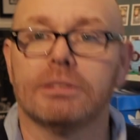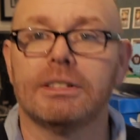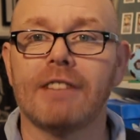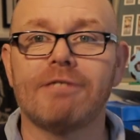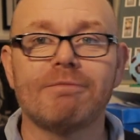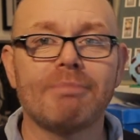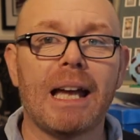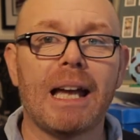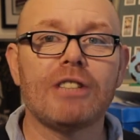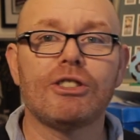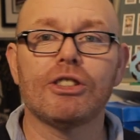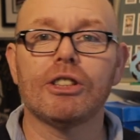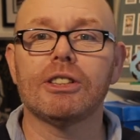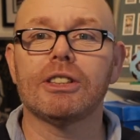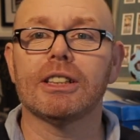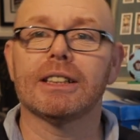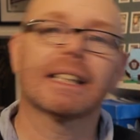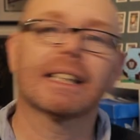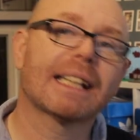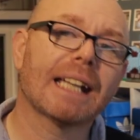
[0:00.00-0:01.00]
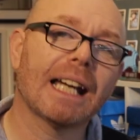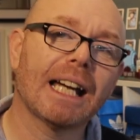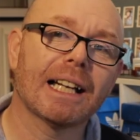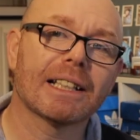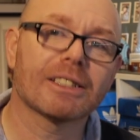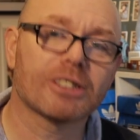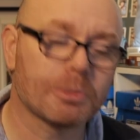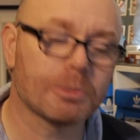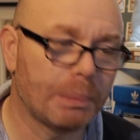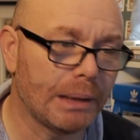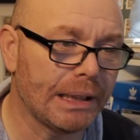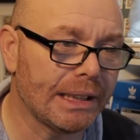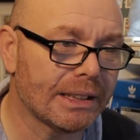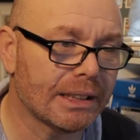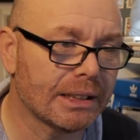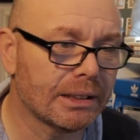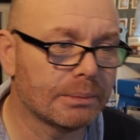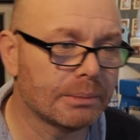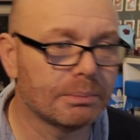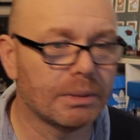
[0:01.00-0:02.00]
they've measured and they can't
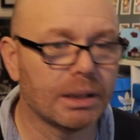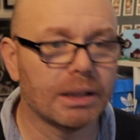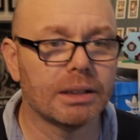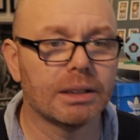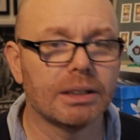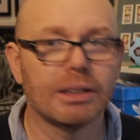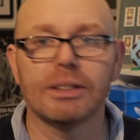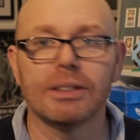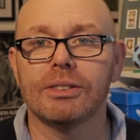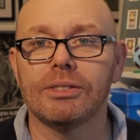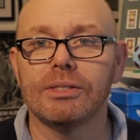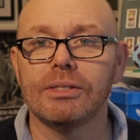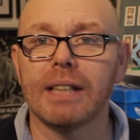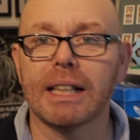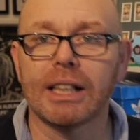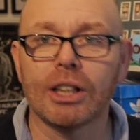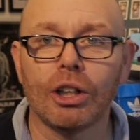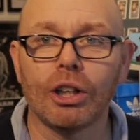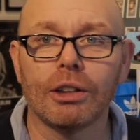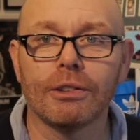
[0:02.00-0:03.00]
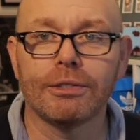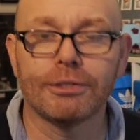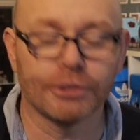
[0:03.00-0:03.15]
split them, they call